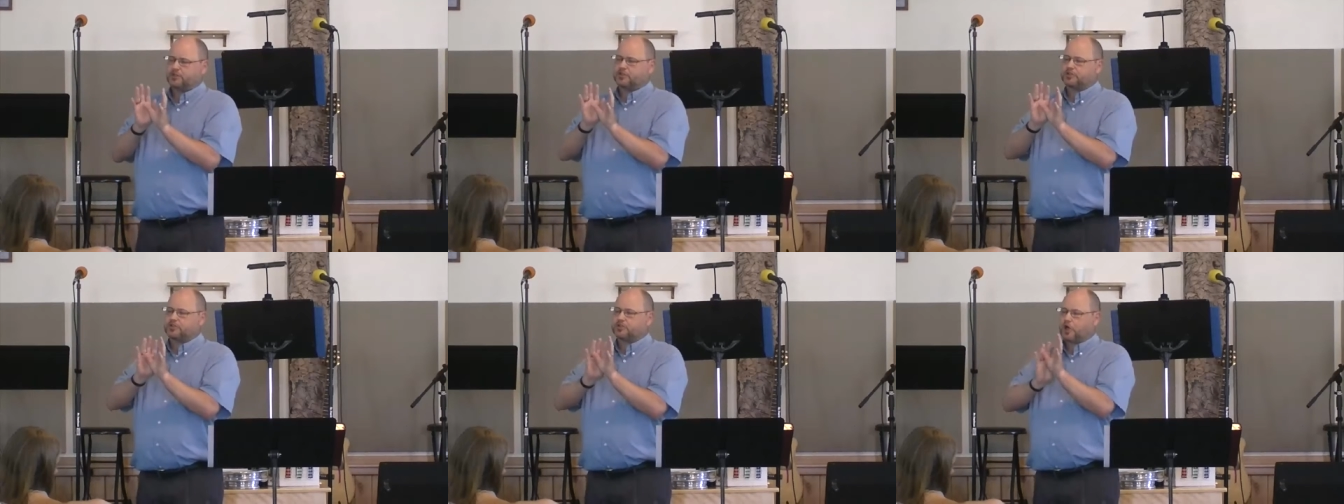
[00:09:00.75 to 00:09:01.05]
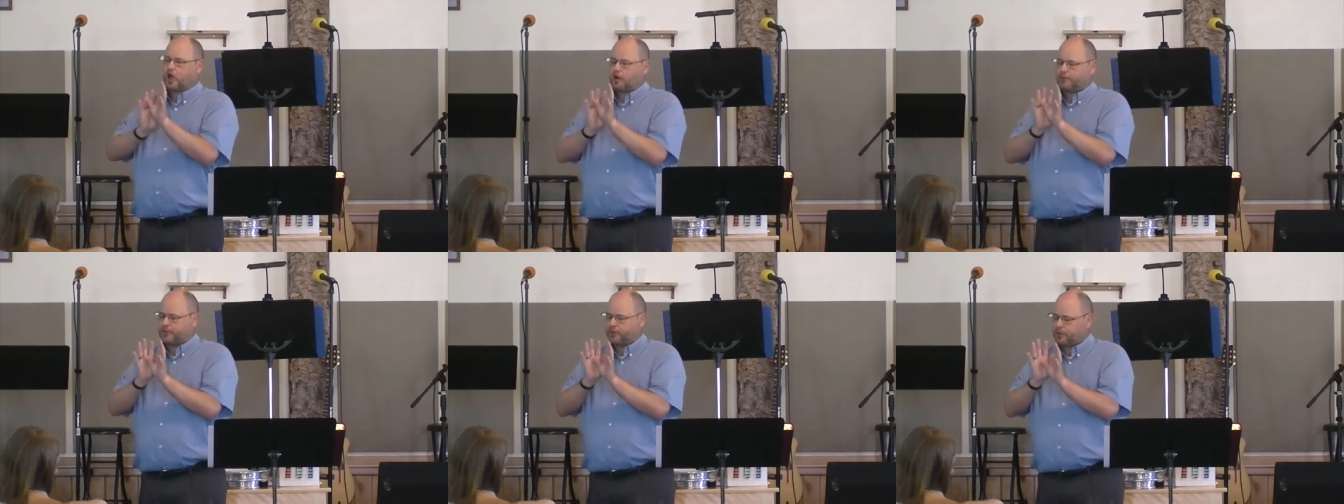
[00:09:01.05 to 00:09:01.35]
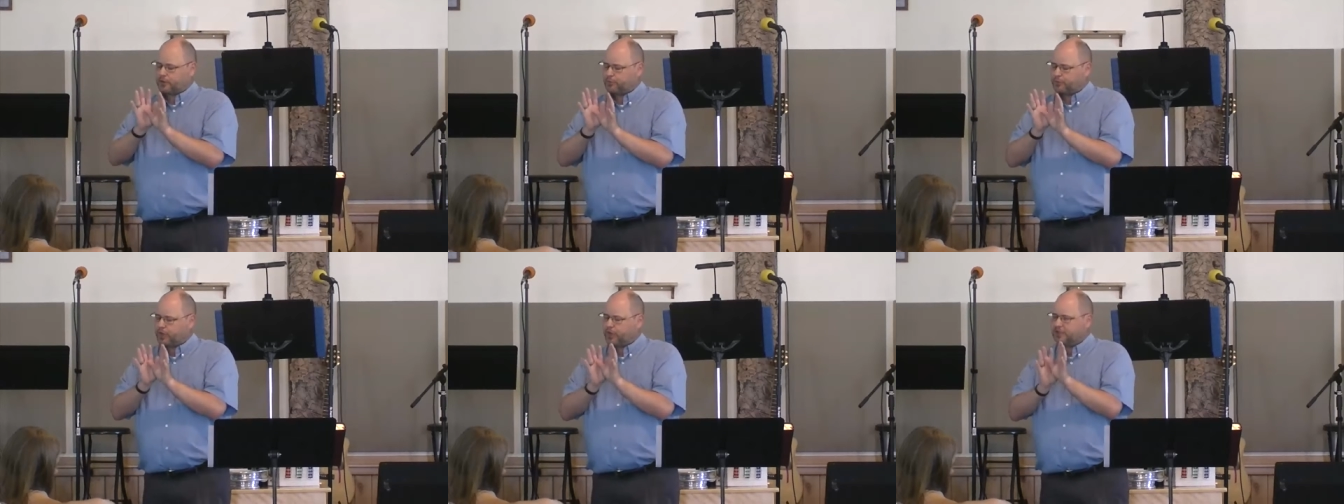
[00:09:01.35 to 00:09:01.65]
to
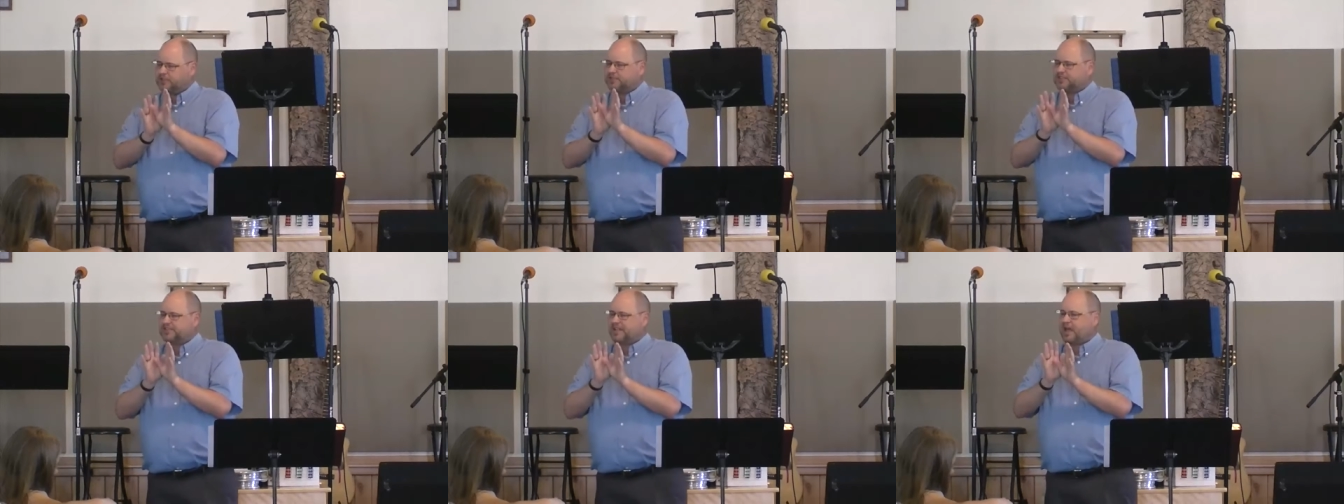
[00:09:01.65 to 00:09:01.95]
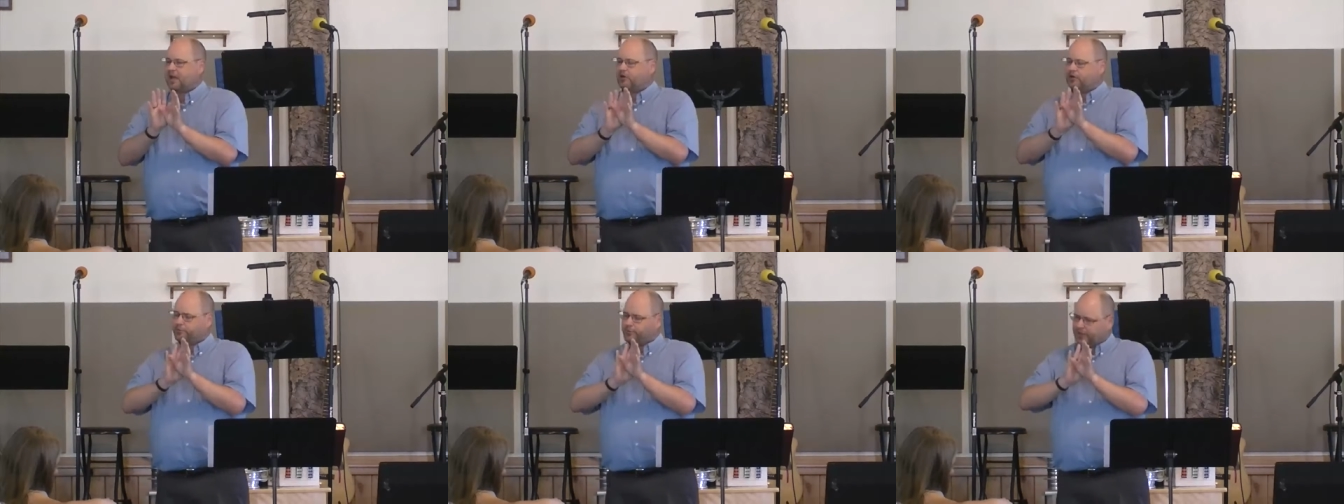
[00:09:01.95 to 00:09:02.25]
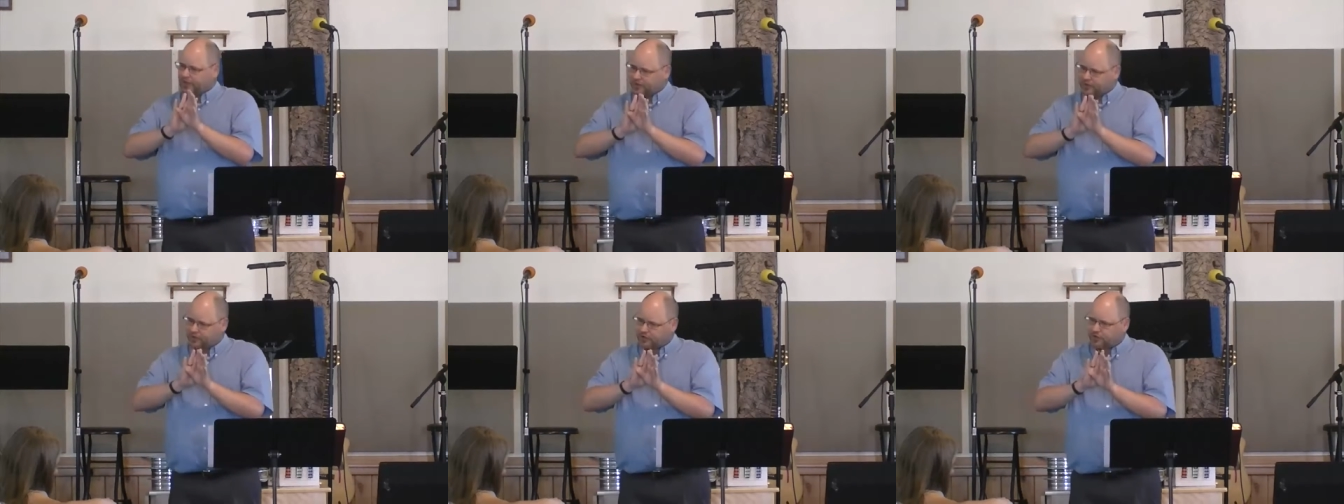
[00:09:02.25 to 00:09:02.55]
soften the places out,
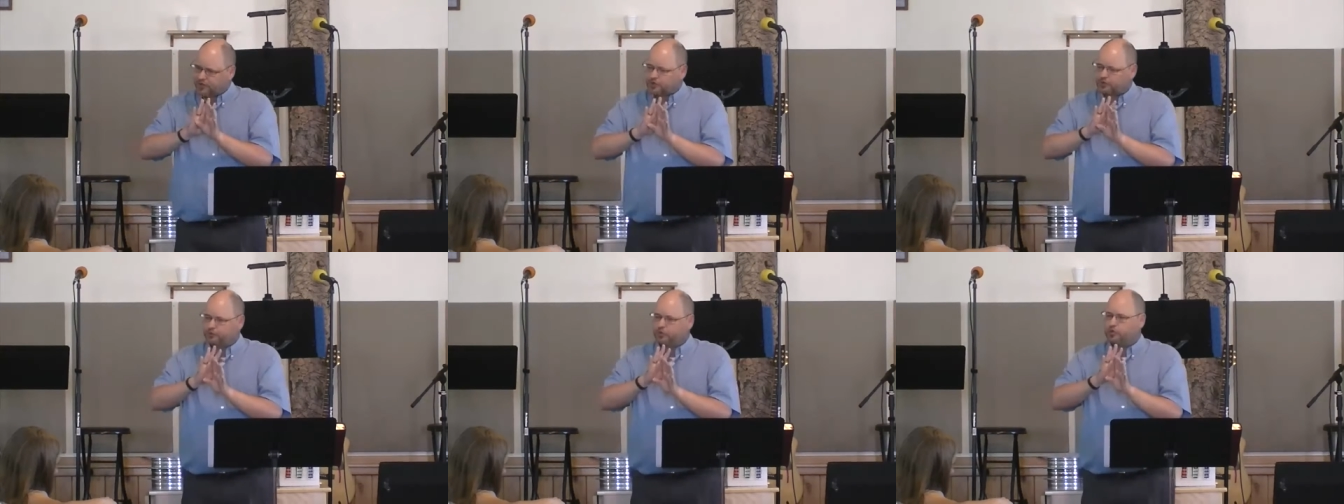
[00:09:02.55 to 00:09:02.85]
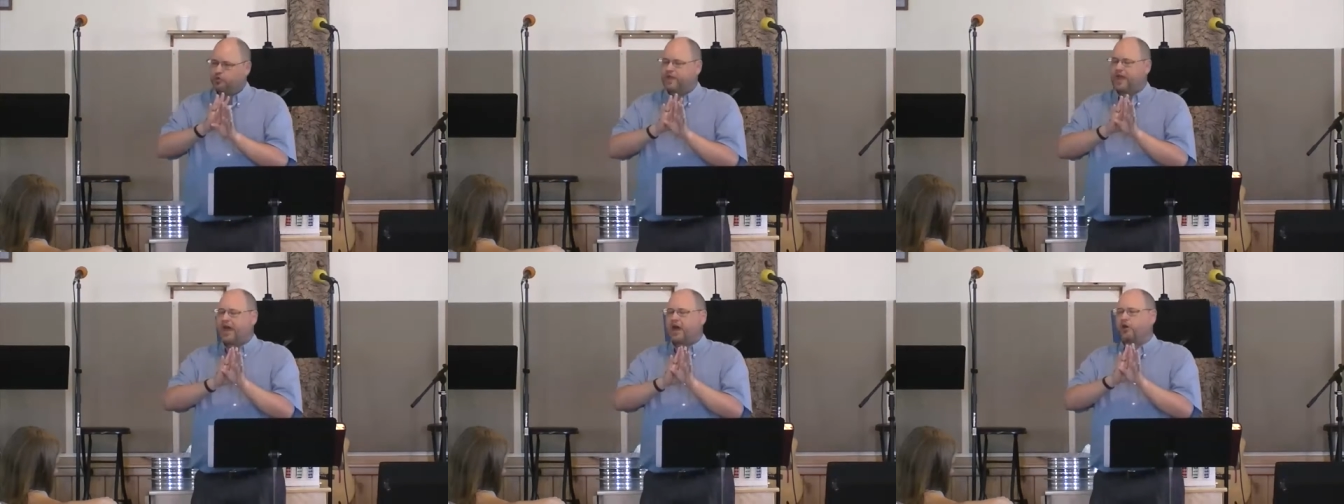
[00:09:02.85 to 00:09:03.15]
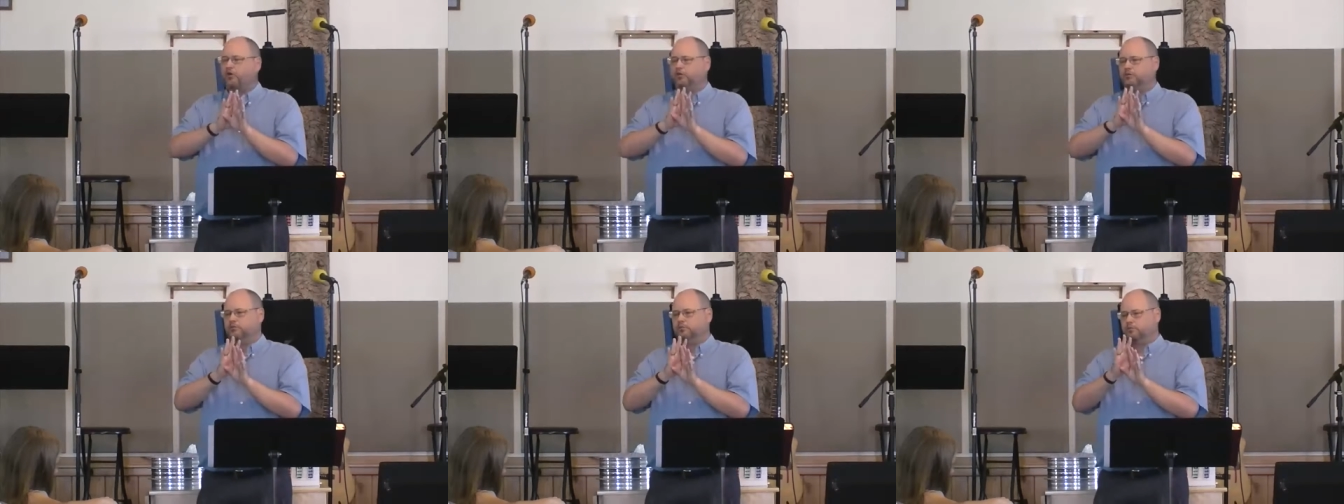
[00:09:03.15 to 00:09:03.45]
begins to smooth
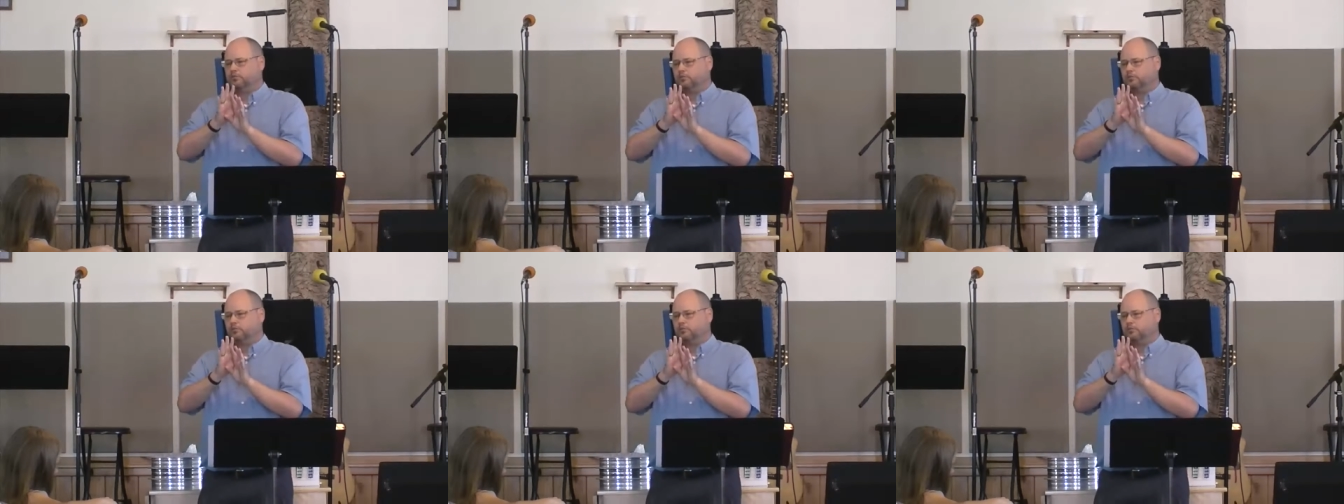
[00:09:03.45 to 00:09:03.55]
out.